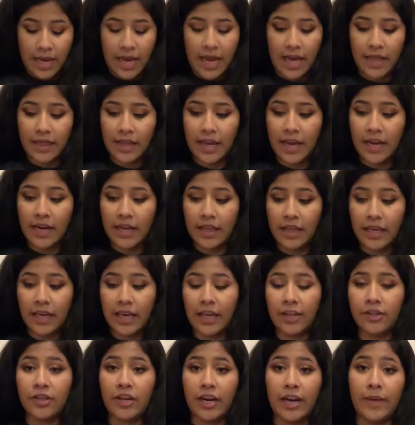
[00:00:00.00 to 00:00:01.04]
and then the
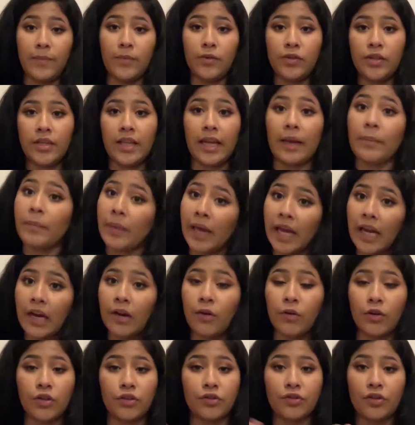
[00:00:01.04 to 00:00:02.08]
kids are able to like paint
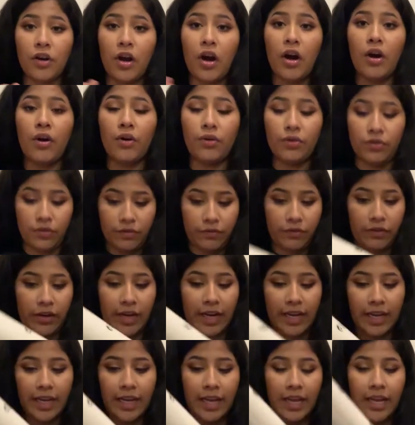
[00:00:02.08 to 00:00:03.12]
or draw all over
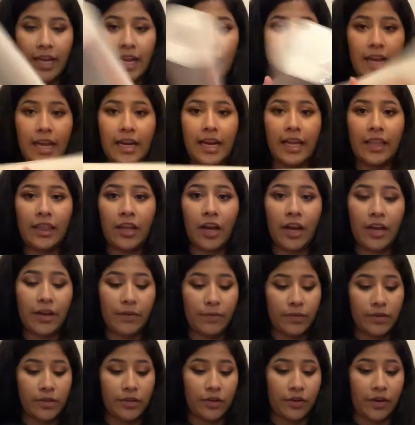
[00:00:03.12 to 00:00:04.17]
it and I thought it
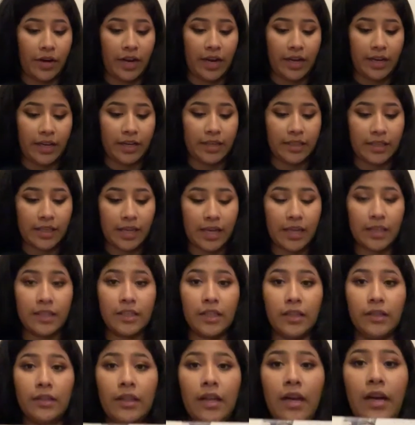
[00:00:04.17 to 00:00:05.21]
was a great idea because the kids
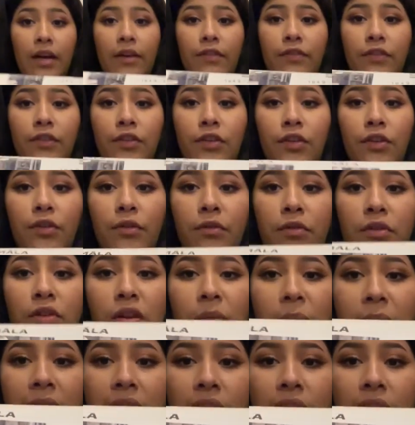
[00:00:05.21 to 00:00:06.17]
love to do, to be